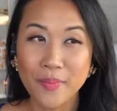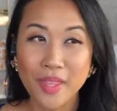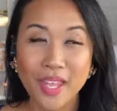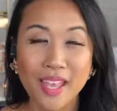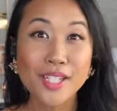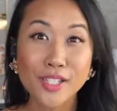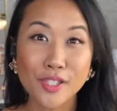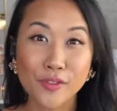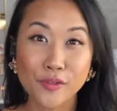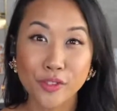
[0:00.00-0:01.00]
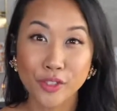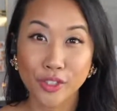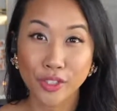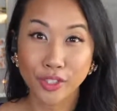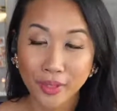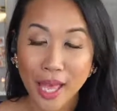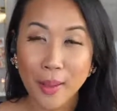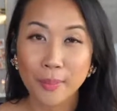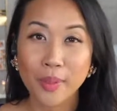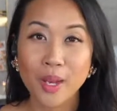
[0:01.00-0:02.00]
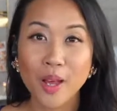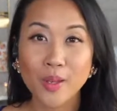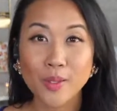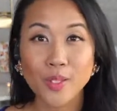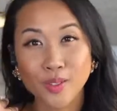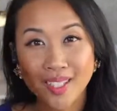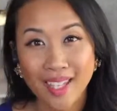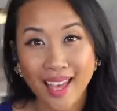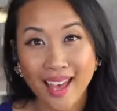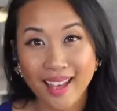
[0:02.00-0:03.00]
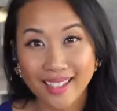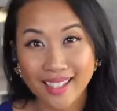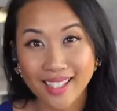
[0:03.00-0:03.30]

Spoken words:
not only just for you, but also for your guest, right?